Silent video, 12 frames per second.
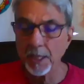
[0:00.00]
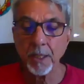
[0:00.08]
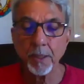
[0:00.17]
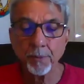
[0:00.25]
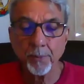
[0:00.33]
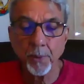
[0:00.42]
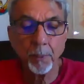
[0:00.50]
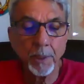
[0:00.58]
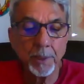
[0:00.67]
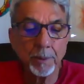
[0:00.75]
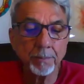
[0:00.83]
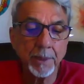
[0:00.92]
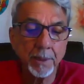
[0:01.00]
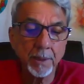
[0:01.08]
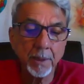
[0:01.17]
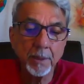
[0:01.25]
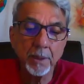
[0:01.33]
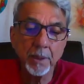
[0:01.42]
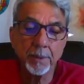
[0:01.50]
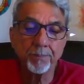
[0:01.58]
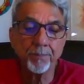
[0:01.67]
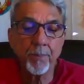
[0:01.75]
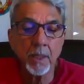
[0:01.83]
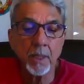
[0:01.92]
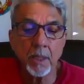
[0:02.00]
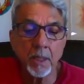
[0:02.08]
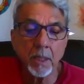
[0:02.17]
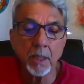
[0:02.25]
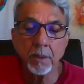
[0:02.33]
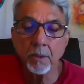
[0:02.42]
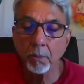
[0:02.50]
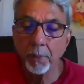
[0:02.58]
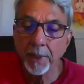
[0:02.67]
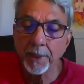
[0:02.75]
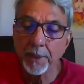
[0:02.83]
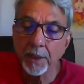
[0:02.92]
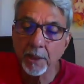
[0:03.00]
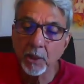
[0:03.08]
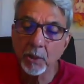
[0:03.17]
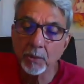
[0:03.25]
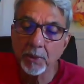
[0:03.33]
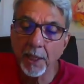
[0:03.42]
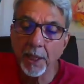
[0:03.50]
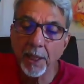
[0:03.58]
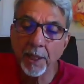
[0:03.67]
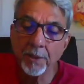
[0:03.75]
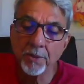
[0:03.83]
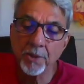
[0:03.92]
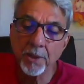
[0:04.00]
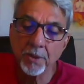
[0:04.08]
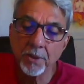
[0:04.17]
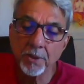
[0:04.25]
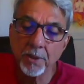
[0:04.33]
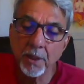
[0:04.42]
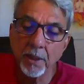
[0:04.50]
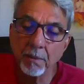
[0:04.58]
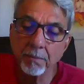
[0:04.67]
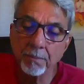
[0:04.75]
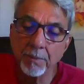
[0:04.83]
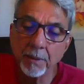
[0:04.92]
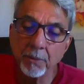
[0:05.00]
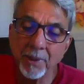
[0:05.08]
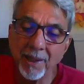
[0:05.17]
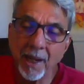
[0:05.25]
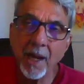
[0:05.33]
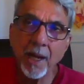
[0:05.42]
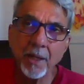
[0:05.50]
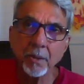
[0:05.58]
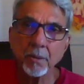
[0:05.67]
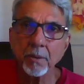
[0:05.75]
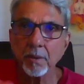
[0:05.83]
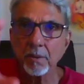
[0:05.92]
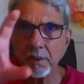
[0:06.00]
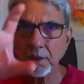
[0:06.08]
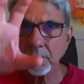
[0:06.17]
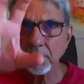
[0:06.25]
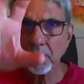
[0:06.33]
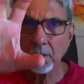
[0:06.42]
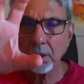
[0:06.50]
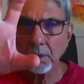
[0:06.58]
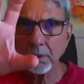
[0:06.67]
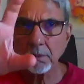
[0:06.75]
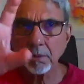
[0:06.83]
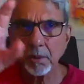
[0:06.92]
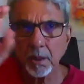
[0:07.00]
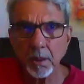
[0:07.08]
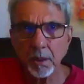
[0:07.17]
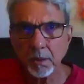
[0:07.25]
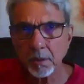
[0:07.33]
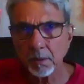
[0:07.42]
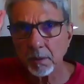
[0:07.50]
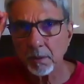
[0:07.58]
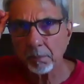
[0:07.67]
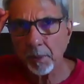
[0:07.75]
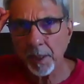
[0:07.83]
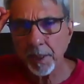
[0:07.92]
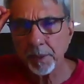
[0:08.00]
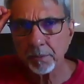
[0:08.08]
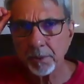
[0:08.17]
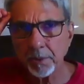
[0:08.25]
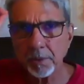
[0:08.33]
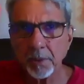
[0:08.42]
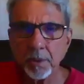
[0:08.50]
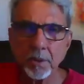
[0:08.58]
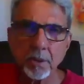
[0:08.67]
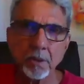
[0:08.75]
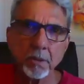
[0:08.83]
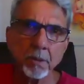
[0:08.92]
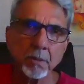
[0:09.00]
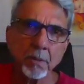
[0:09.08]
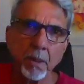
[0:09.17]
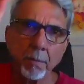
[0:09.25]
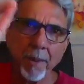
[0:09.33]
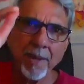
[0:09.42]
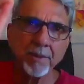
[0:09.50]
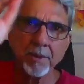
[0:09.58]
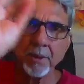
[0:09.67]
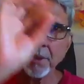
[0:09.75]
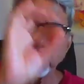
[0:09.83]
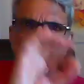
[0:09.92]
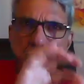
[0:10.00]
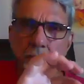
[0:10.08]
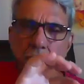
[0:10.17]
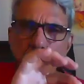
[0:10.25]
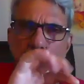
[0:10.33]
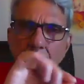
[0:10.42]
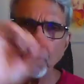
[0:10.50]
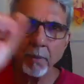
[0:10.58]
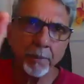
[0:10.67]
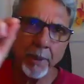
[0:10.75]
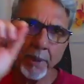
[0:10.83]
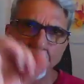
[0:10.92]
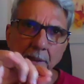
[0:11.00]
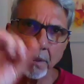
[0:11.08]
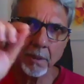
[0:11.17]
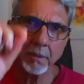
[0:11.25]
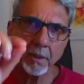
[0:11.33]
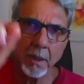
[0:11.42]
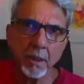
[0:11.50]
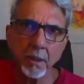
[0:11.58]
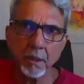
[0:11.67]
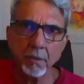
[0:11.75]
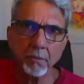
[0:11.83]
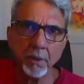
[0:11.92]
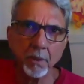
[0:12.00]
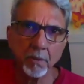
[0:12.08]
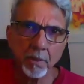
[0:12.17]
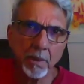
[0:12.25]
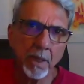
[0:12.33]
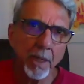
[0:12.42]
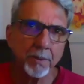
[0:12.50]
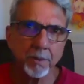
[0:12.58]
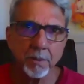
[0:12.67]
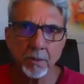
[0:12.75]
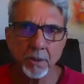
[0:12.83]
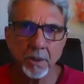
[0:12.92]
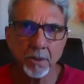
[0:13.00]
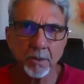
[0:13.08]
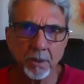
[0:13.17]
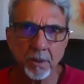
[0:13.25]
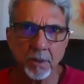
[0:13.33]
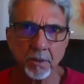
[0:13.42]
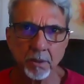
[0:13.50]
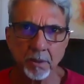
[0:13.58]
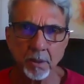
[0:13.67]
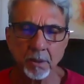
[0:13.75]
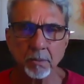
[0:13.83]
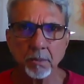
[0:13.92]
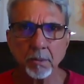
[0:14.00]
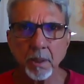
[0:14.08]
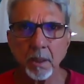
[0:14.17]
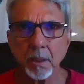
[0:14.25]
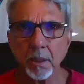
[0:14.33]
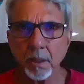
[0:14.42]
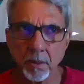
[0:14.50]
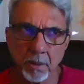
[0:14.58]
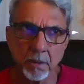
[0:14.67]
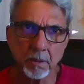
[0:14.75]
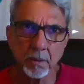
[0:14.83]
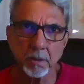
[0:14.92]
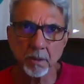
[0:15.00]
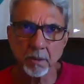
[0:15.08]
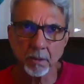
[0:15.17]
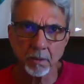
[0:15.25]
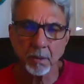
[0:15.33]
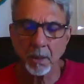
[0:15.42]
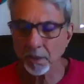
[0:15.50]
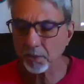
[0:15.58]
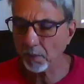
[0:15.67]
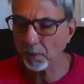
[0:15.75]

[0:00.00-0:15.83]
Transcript: and firmly and clearly, nobody can go there and just rely on the sense organs and the mind with its capacity to infer. Nobody can recognize Jesus, Nirguna, and Jesus as